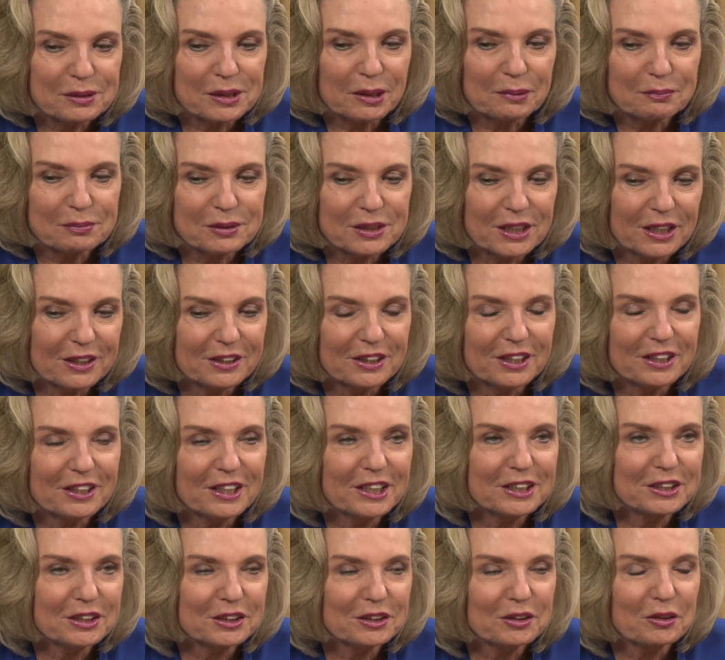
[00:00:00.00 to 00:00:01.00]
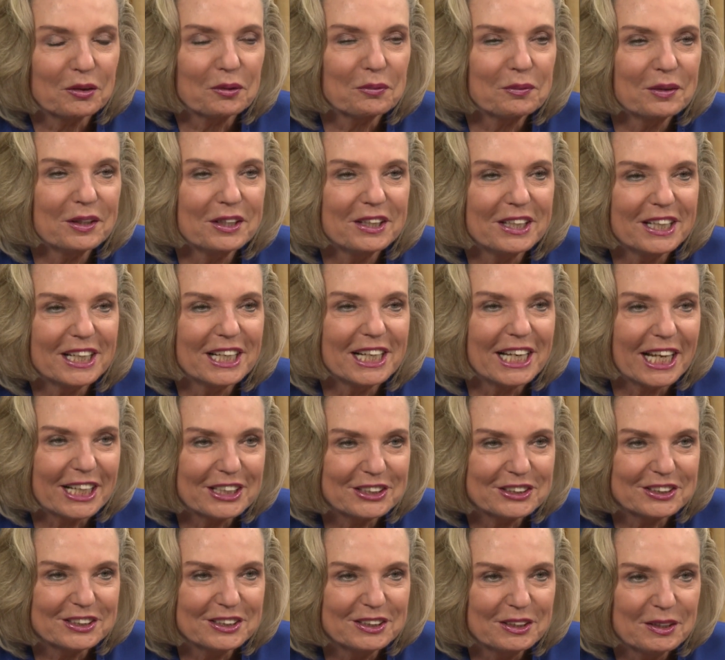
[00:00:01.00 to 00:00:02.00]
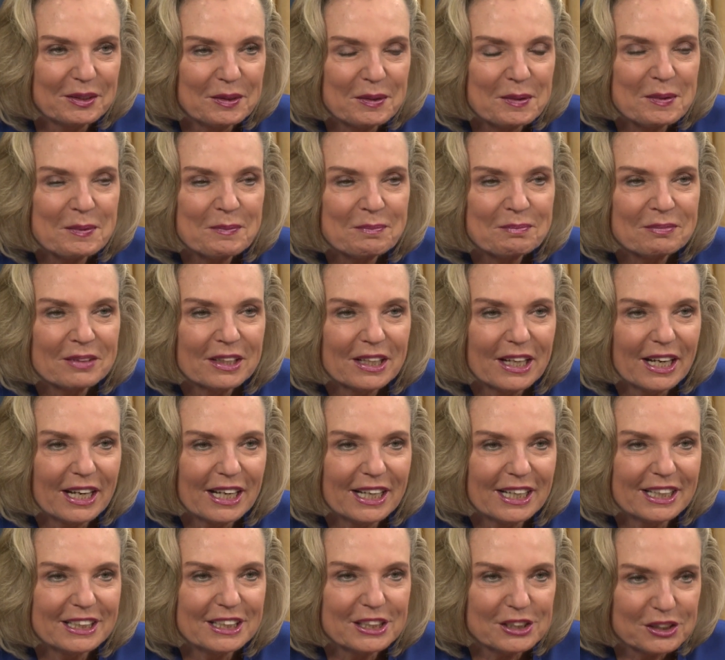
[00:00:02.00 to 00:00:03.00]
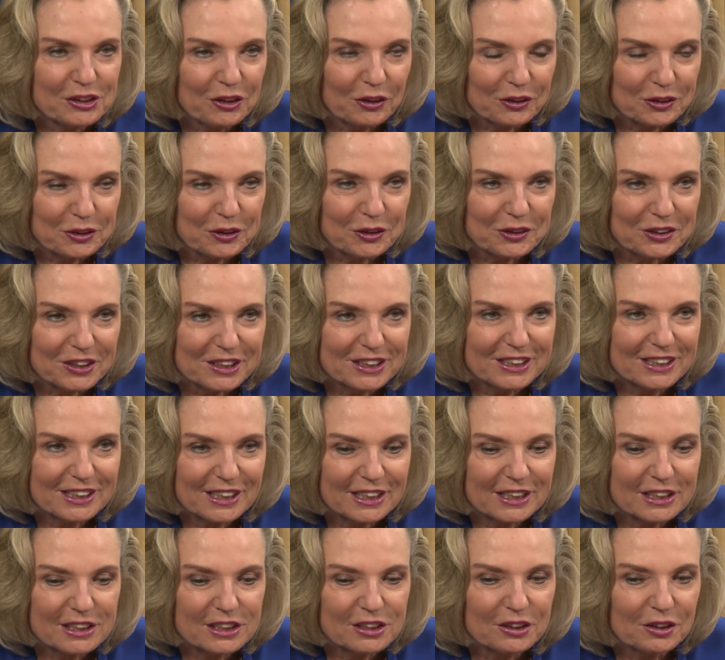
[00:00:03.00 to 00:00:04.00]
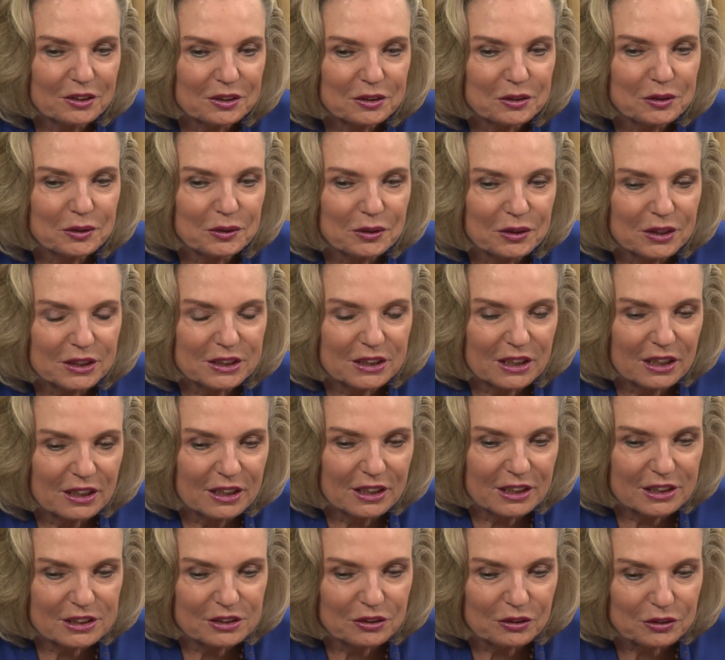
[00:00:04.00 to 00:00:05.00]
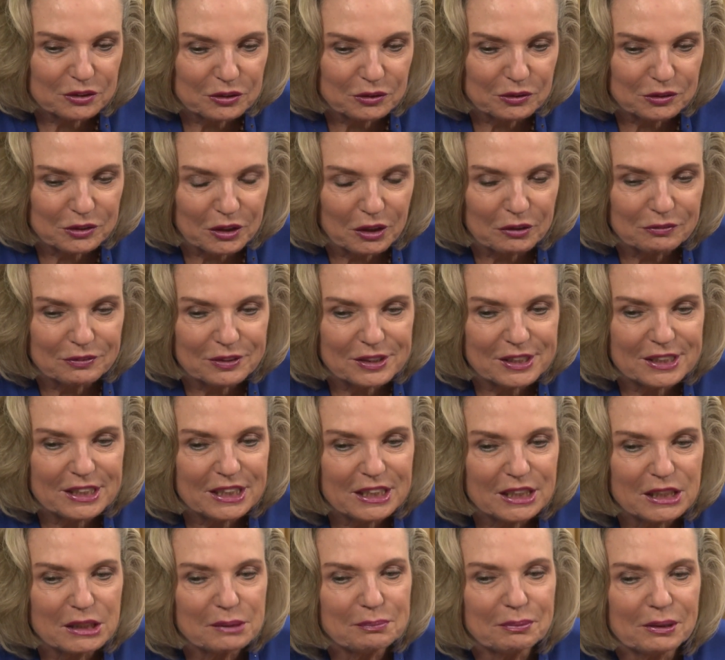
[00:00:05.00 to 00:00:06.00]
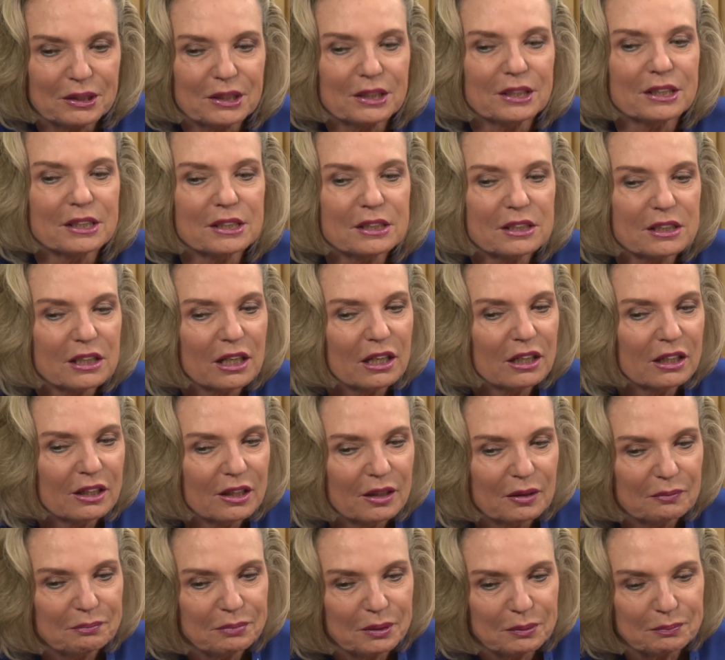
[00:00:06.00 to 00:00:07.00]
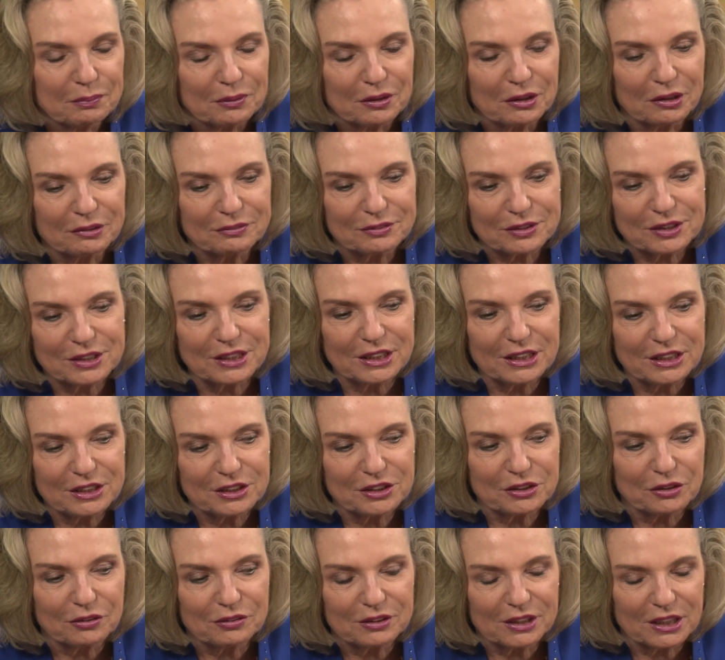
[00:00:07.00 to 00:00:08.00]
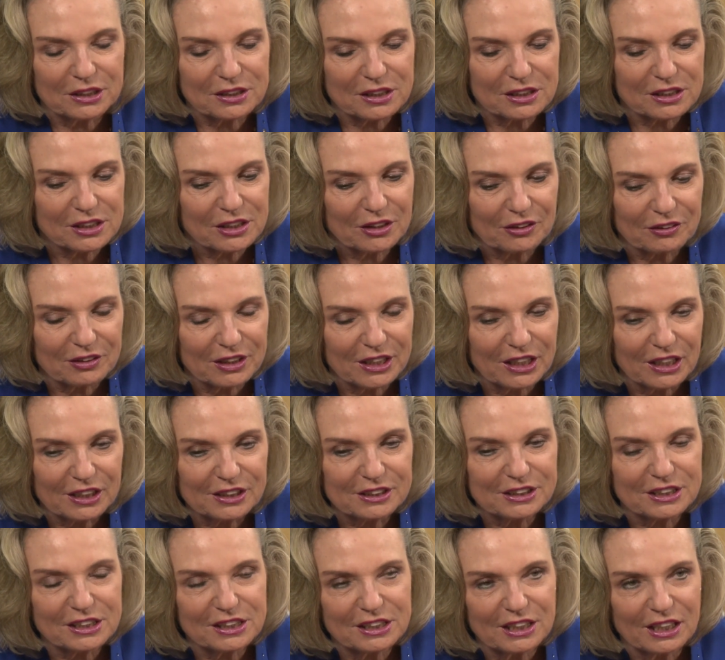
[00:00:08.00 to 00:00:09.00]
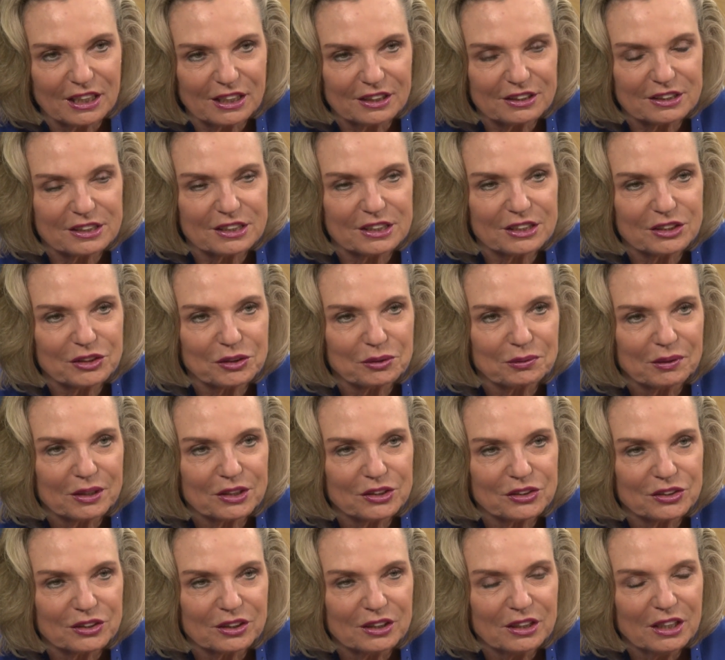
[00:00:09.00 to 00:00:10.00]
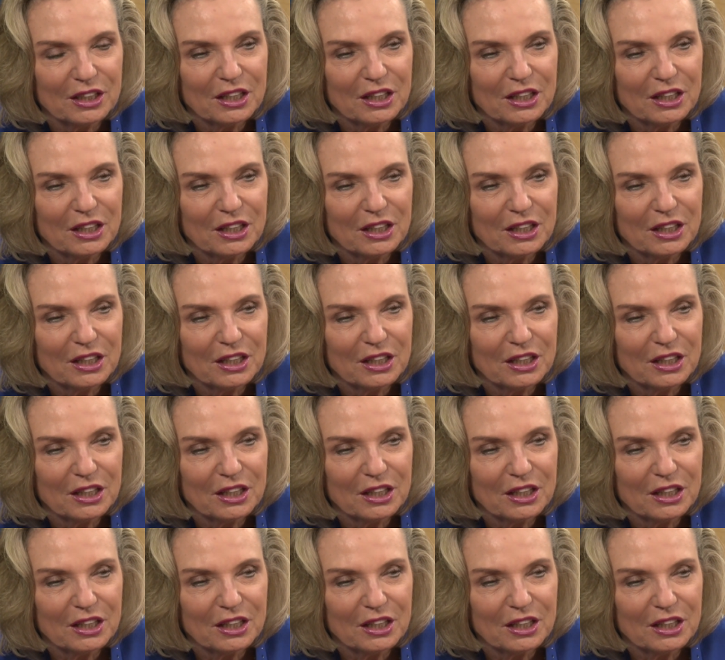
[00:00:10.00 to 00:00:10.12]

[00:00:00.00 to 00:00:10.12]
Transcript: upset that they did not win the election. And it's not good. It's not good. It's not good overseas because people overseas don't necessarily understand the situation.